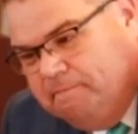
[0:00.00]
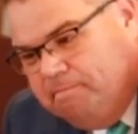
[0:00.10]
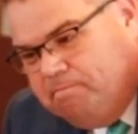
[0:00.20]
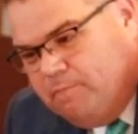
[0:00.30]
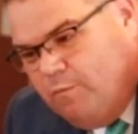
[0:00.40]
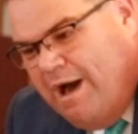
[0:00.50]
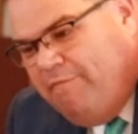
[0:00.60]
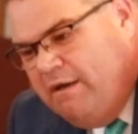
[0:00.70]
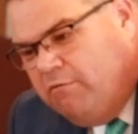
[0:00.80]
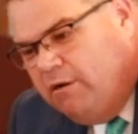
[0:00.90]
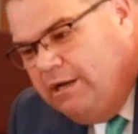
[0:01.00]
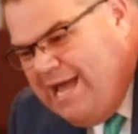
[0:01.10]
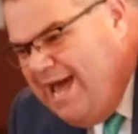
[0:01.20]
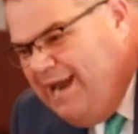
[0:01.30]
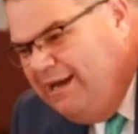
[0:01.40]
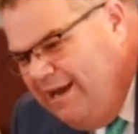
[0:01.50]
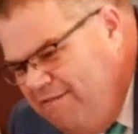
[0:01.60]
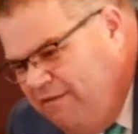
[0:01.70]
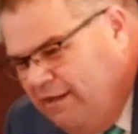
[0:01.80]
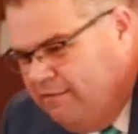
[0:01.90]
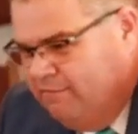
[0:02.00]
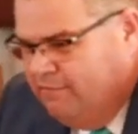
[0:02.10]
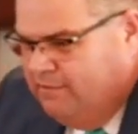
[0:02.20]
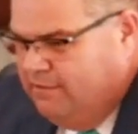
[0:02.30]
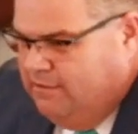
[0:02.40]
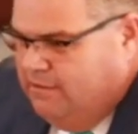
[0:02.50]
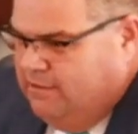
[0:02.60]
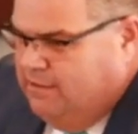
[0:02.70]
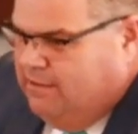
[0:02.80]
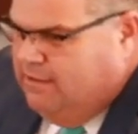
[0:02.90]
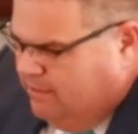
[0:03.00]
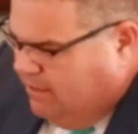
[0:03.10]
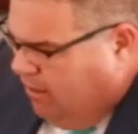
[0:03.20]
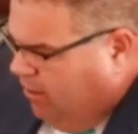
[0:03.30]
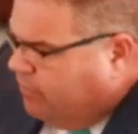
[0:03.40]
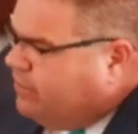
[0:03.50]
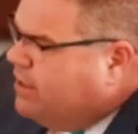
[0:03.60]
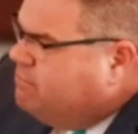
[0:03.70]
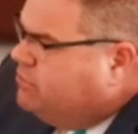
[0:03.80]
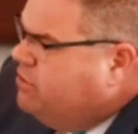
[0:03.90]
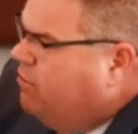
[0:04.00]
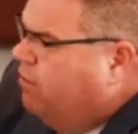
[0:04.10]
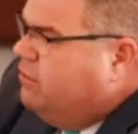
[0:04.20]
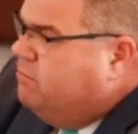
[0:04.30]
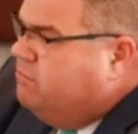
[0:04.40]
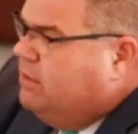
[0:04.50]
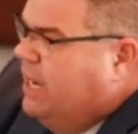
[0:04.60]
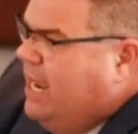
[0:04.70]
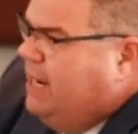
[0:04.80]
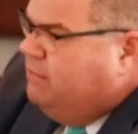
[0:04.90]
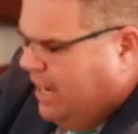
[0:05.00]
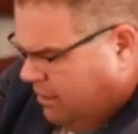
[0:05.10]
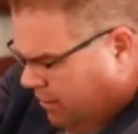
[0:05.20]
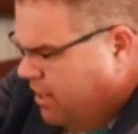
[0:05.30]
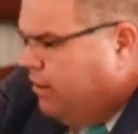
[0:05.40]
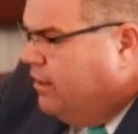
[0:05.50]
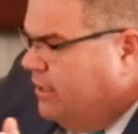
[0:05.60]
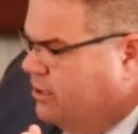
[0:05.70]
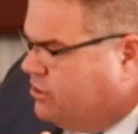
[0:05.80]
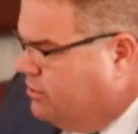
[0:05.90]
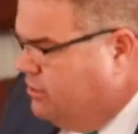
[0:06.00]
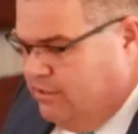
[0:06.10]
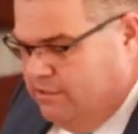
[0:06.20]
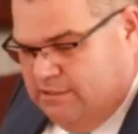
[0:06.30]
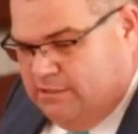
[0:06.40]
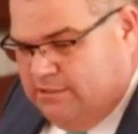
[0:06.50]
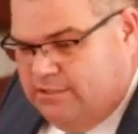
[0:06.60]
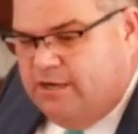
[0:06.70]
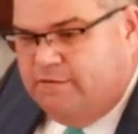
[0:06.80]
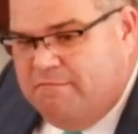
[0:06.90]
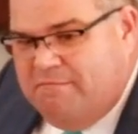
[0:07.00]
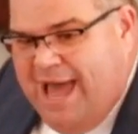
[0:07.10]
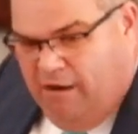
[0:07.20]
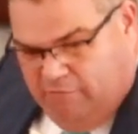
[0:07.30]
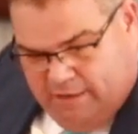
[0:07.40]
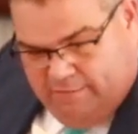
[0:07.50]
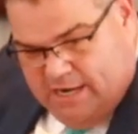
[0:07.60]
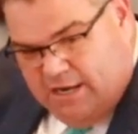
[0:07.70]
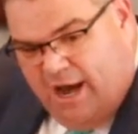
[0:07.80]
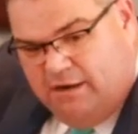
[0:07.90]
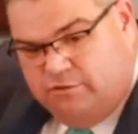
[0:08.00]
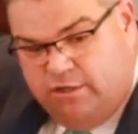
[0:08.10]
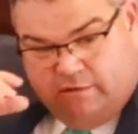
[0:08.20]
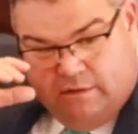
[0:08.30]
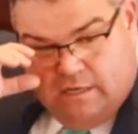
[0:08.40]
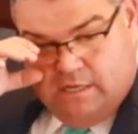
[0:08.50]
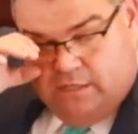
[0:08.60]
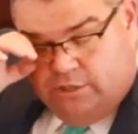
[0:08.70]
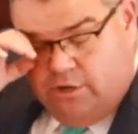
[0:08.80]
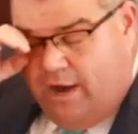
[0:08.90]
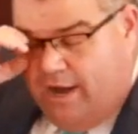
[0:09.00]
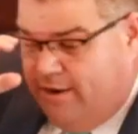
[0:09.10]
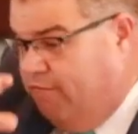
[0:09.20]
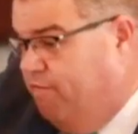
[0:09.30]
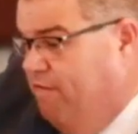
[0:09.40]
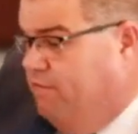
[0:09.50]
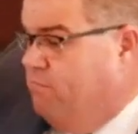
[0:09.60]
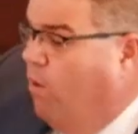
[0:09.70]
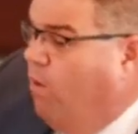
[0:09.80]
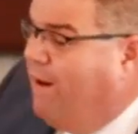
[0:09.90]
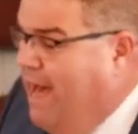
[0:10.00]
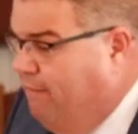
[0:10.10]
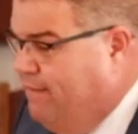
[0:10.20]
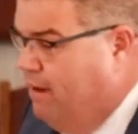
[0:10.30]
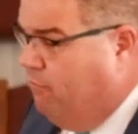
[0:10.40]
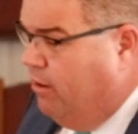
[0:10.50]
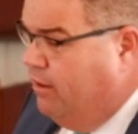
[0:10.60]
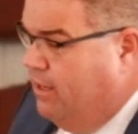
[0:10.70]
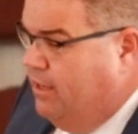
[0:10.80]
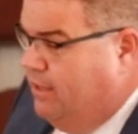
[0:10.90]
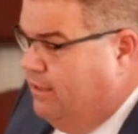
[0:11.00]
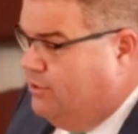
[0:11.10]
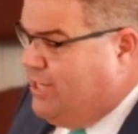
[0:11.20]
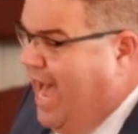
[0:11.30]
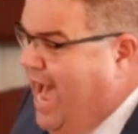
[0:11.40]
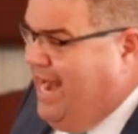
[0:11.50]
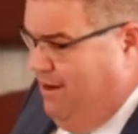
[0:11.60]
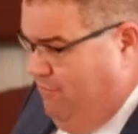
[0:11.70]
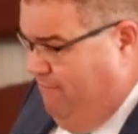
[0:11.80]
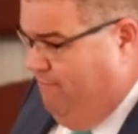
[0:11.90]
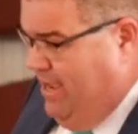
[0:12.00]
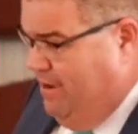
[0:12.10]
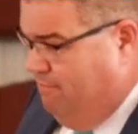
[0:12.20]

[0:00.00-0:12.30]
While they were yet living, the earth come to on them and, and literally just took them out. And then God took 250 more out that were siding with them.